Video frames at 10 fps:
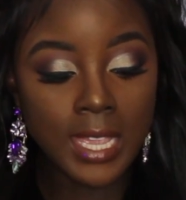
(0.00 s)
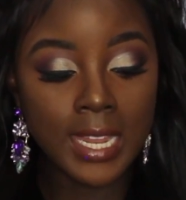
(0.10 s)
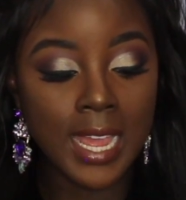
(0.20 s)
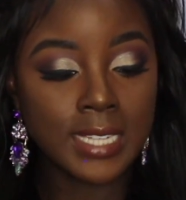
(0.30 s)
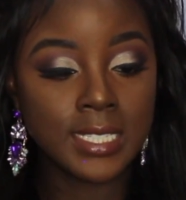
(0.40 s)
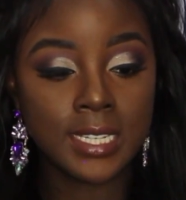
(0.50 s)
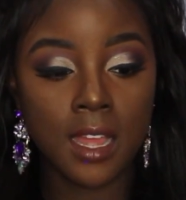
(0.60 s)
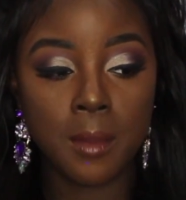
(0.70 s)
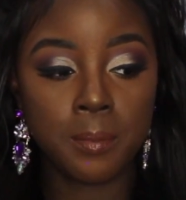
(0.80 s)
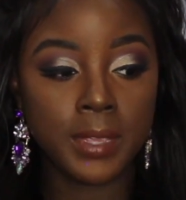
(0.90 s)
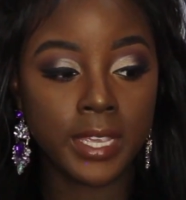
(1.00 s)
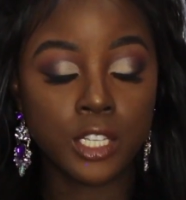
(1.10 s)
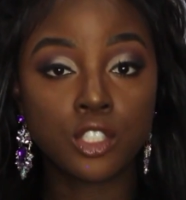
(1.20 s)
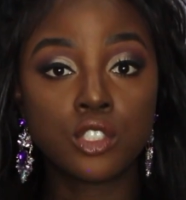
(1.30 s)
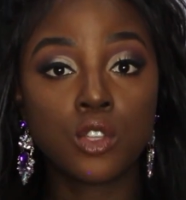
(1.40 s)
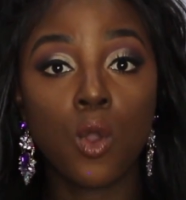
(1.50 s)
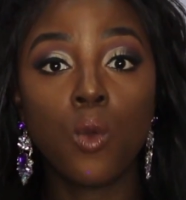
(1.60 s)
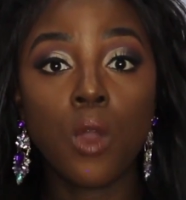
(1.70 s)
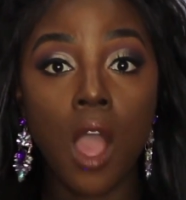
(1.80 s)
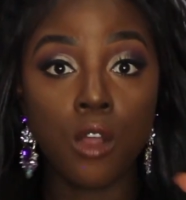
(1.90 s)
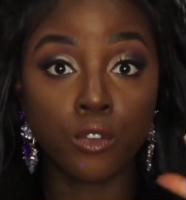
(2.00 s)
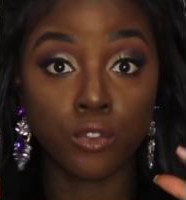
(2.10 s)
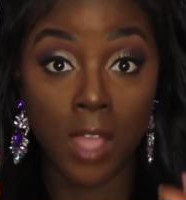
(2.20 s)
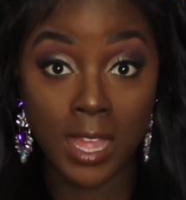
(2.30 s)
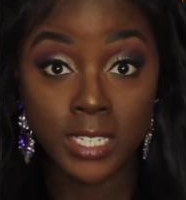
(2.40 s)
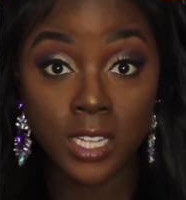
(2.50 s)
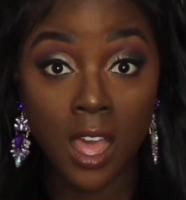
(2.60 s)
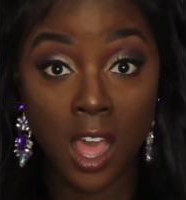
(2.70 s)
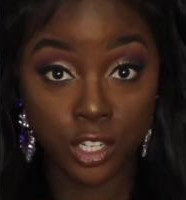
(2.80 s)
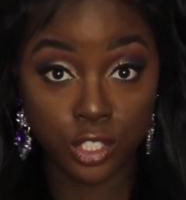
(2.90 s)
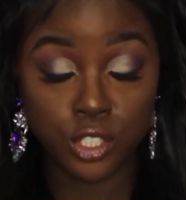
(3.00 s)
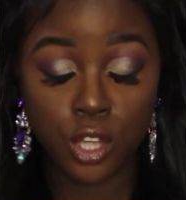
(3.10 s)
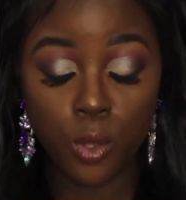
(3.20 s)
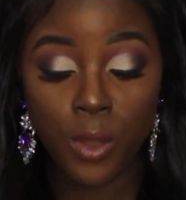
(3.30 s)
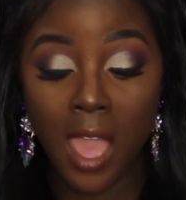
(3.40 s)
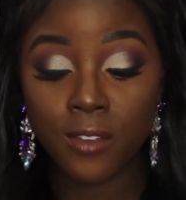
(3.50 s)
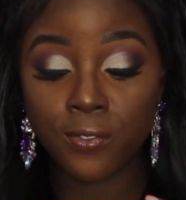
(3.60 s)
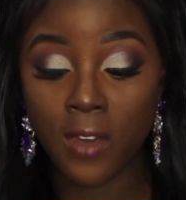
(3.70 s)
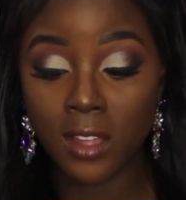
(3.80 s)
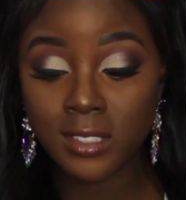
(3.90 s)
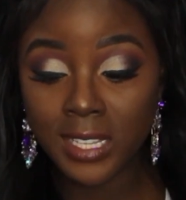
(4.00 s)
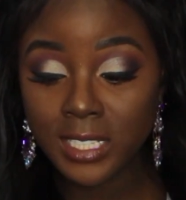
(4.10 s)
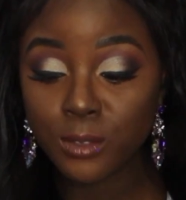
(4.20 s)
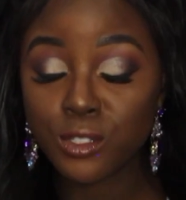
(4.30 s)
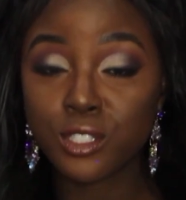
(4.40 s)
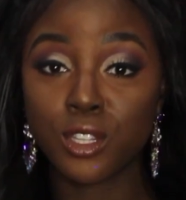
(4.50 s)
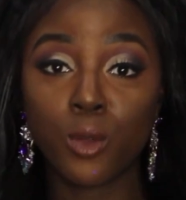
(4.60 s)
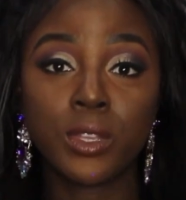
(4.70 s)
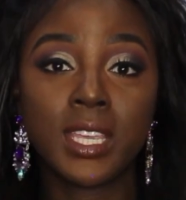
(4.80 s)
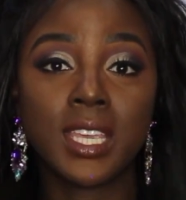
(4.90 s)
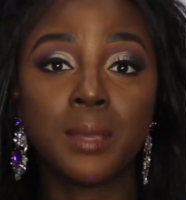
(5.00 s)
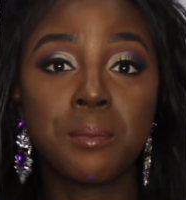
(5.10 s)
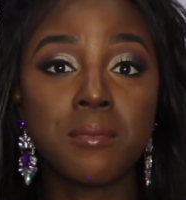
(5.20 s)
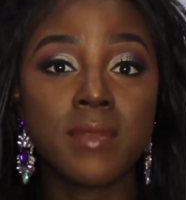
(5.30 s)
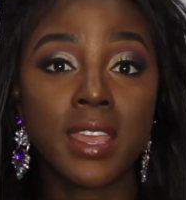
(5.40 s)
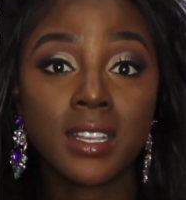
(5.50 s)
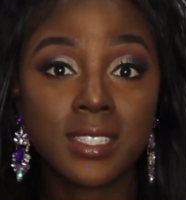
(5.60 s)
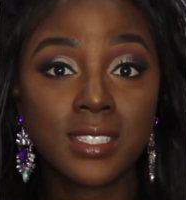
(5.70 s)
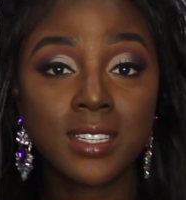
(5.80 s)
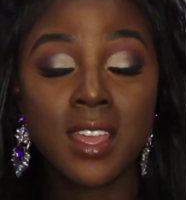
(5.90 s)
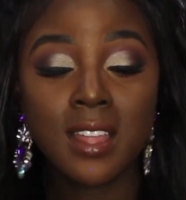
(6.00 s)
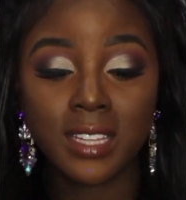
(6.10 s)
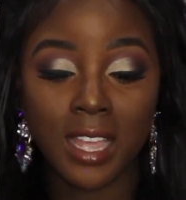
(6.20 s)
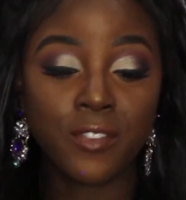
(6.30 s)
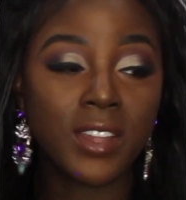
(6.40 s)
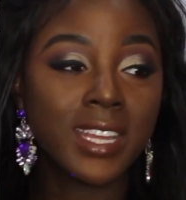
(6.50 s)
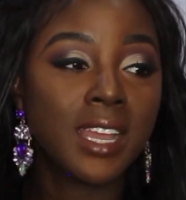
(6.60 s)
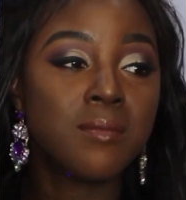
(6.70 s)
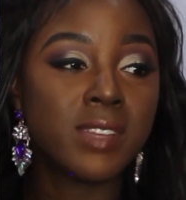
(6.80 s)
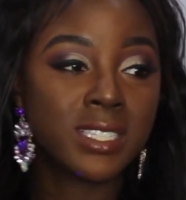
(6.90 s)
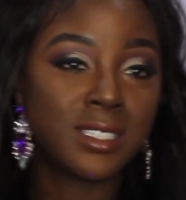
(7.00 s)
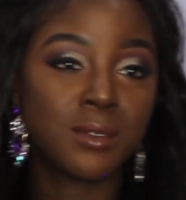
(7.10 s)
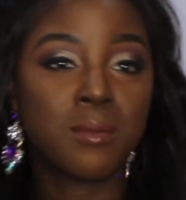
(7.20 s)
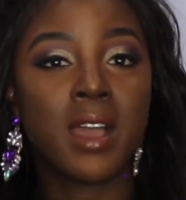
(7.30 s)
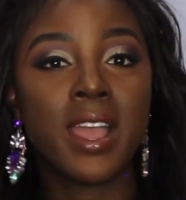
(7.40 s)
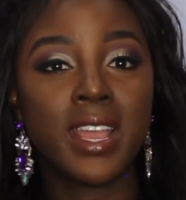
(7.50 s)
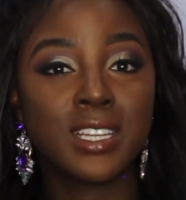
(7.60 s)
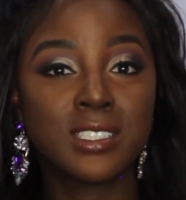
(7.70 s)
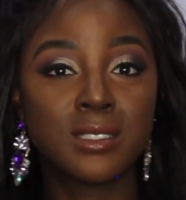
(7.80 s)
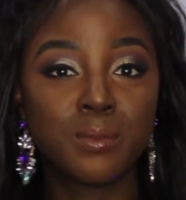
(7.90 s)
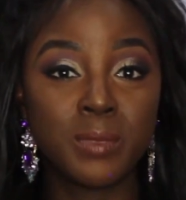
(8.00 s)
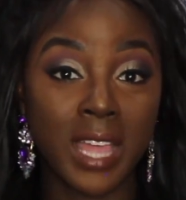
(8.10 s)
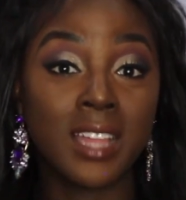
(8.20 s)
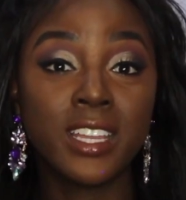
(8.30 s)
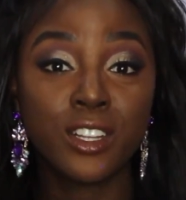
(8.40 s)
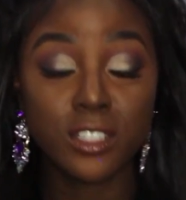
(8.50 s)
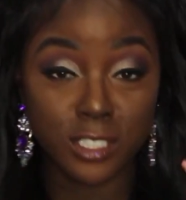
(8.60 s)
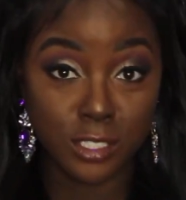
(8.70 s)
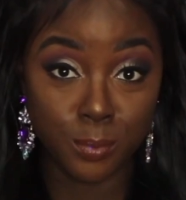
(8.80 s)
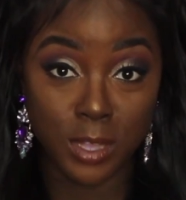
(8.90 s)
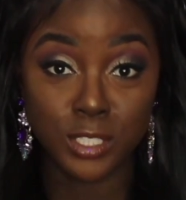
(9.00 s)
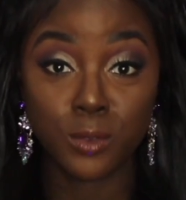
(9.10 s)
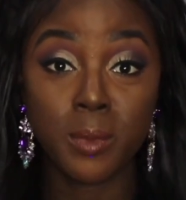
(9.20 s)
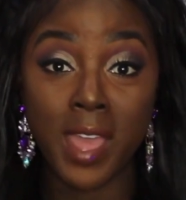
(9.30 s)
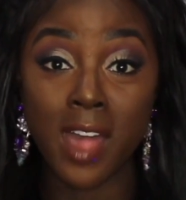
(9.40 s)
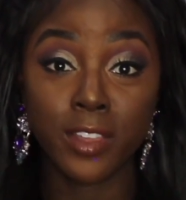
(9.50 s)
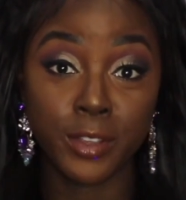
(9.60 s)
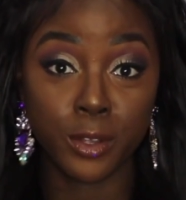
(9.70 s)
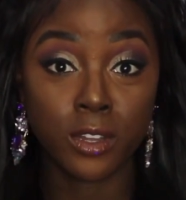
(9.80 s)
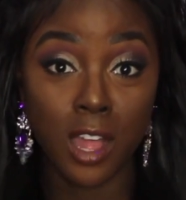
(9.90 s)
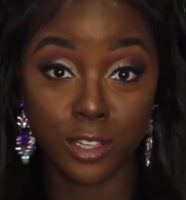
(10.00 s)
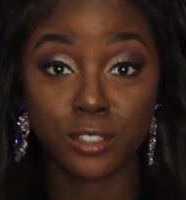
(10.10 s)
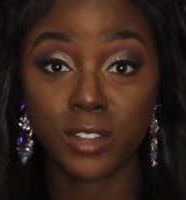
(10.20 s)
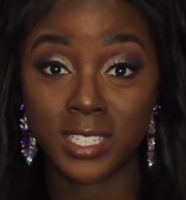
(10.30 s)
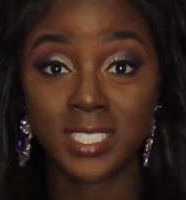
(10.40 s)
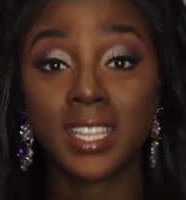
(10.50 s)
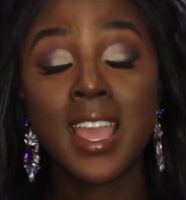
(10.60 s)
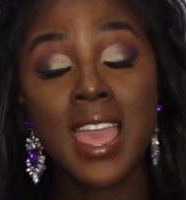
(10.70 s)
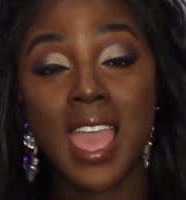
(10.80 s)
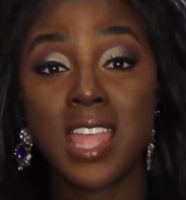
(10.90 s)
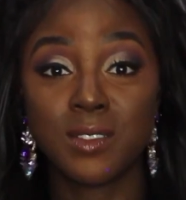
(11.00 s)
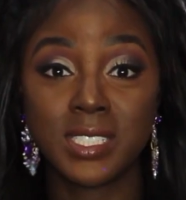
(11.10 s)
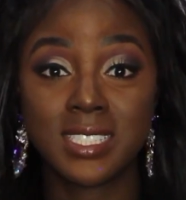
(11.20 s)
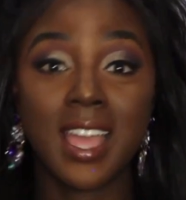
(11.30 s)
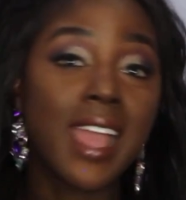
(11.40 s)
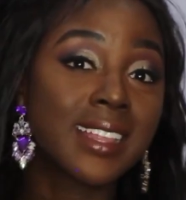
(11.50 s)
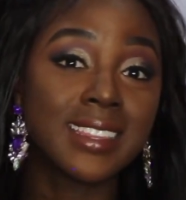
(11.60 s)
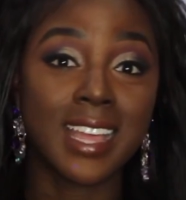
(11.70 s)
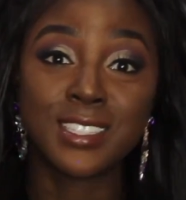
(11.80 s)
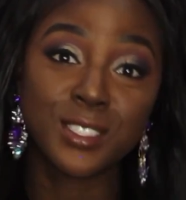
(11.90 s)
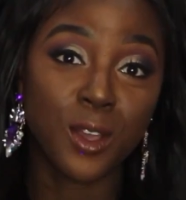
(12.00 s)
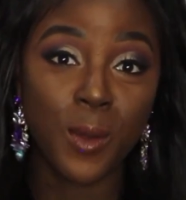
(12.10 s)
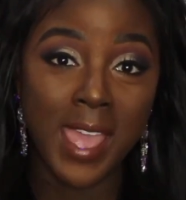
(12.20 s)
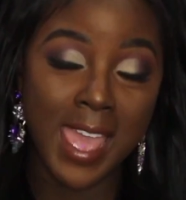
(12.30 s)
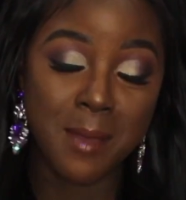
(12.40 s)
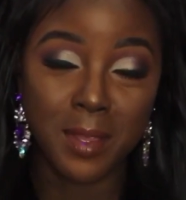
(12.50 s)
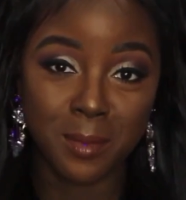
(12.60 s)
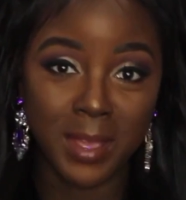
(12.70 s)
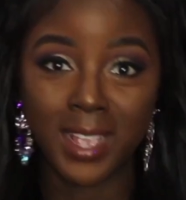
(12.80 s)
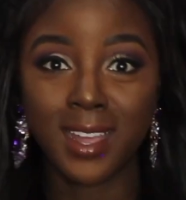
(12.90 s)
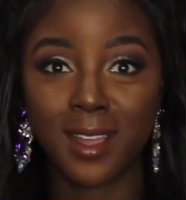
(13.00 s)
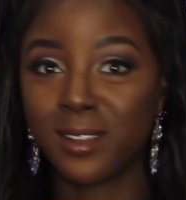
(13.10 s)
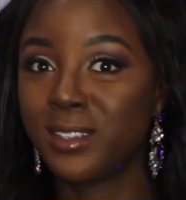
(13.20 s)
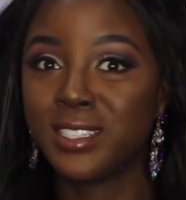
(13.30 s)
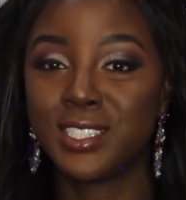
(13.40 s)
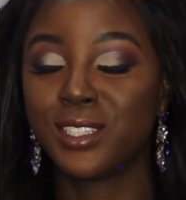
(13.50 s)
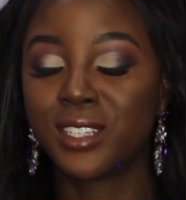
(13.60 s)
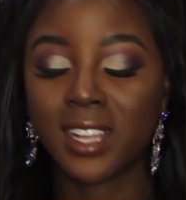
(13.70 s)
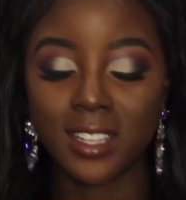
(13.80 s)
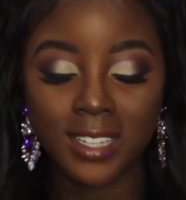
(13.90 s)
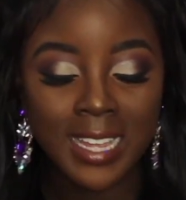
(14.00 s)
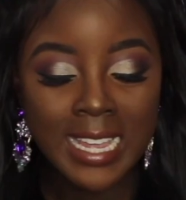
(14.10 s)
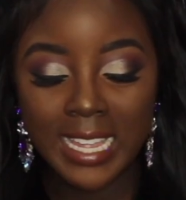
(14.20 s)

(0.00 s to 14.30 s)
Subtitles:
it ended up being so a red undertone. I felt like it was low-key mixed. Like I felt like I missed my LA Girl espresso with my LA Girl color correcting, and it was like, let's go ham and make a concealer color.